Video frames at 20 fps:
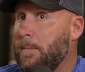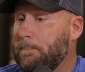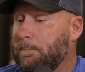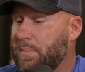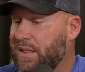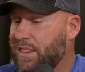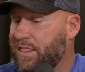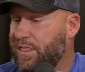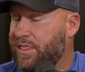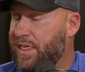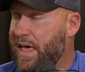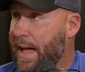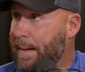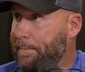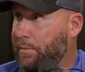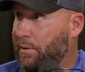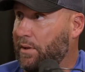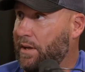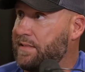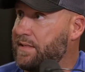But
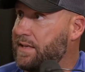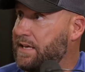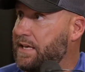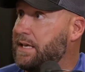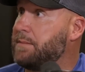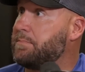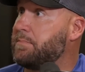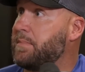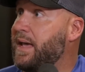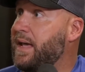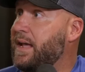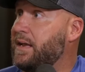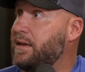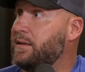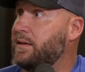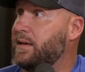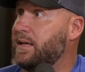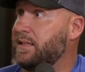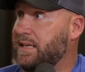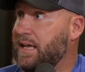that play that he
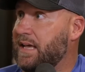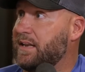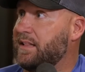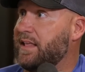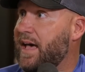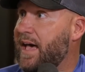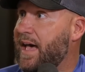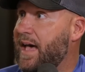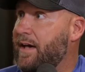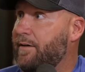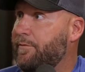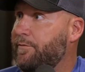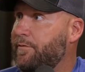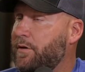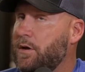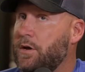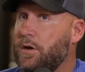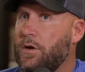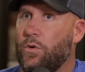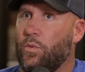made at the end of the
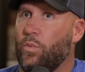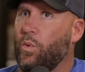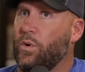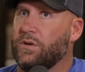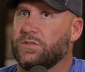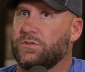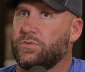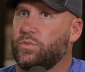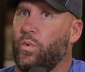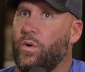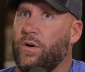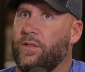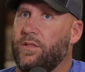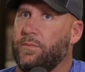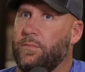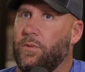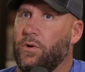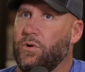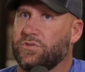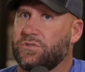half was one of
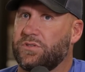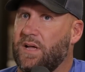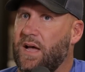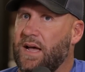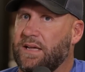the most